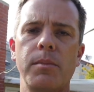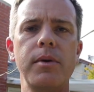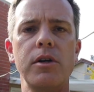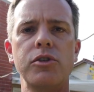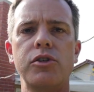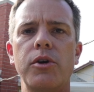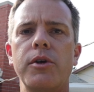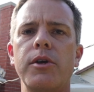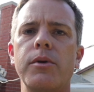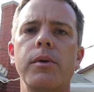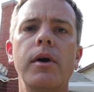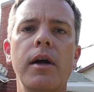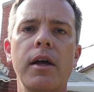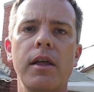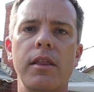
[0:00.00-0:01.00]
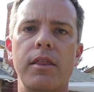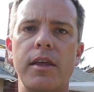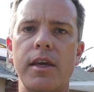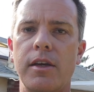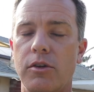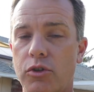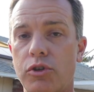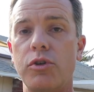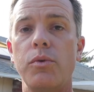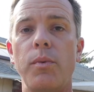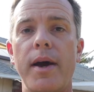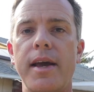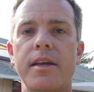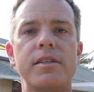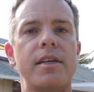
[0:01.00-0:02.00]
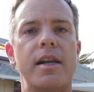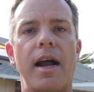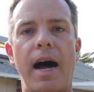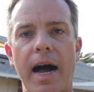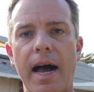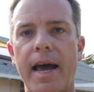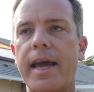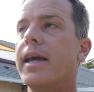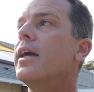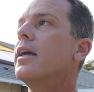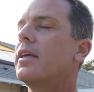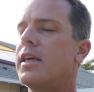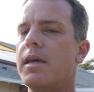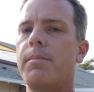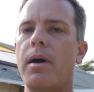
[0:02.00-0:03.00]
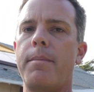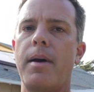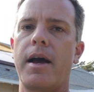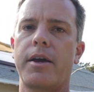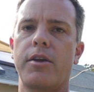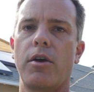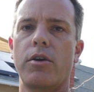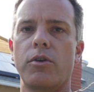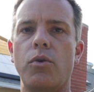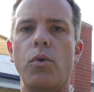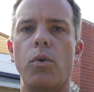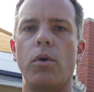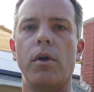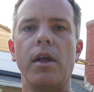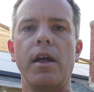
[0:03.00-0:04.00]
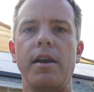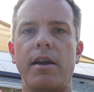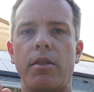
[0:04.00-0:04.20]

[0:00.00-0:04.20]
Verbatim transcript: So I'm going to show you the two ways that I keep my backyard cool.